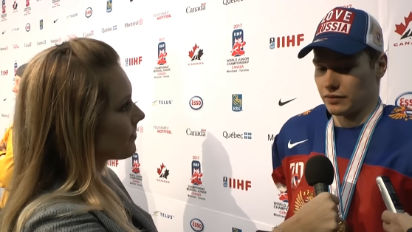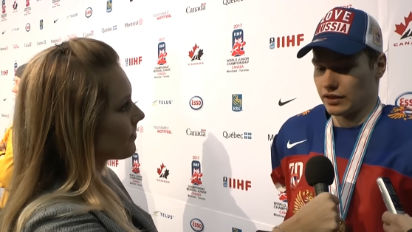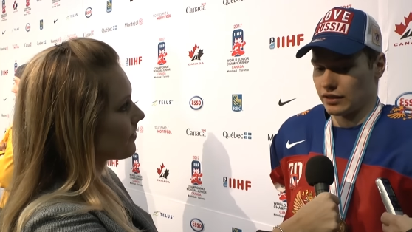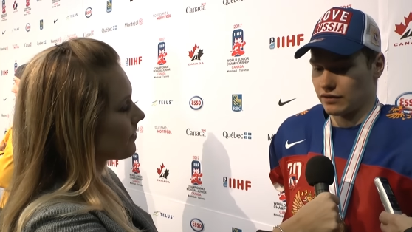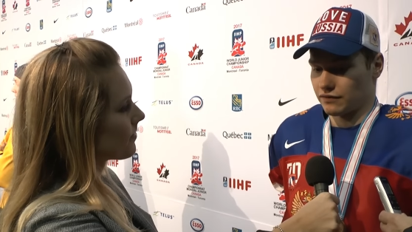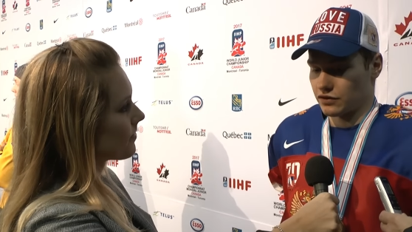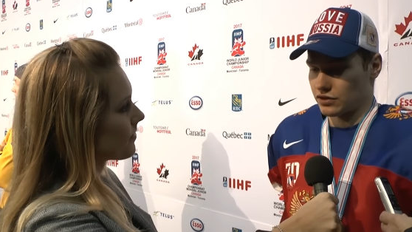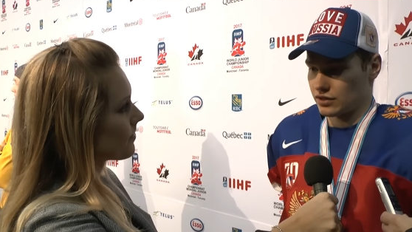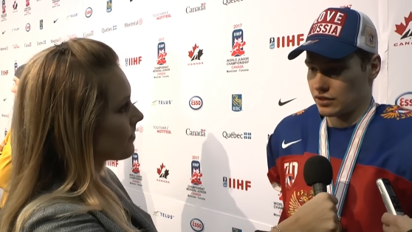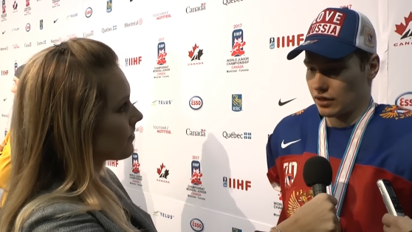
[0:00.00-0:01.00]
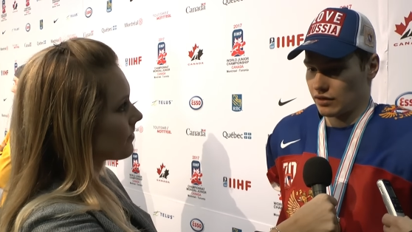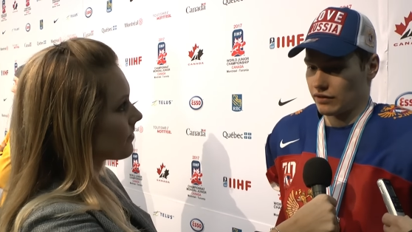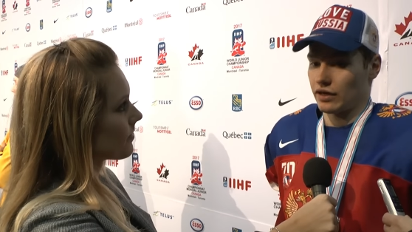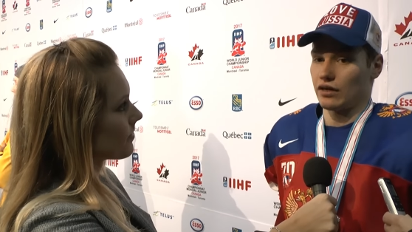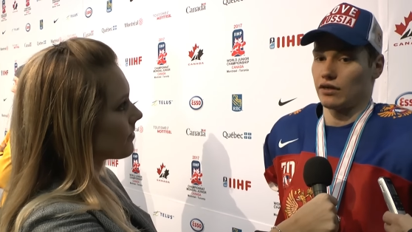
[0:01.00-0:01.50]
Speaker 1: like in first
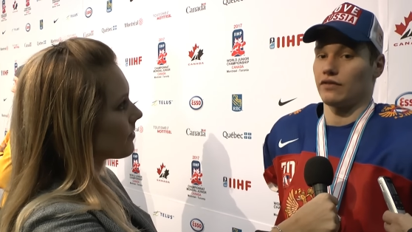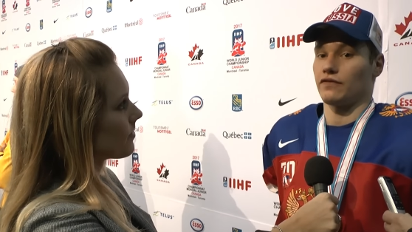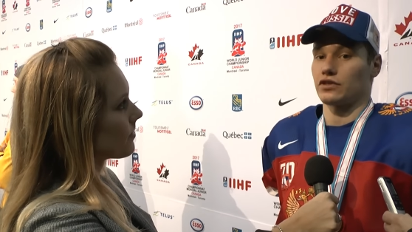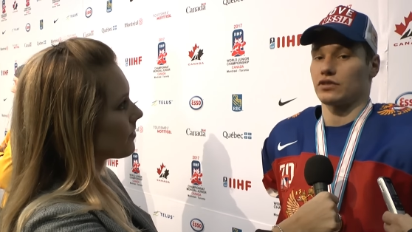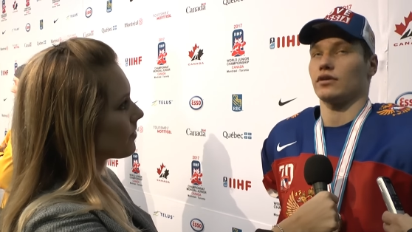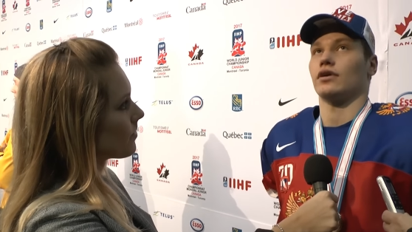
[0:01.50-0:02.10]
in first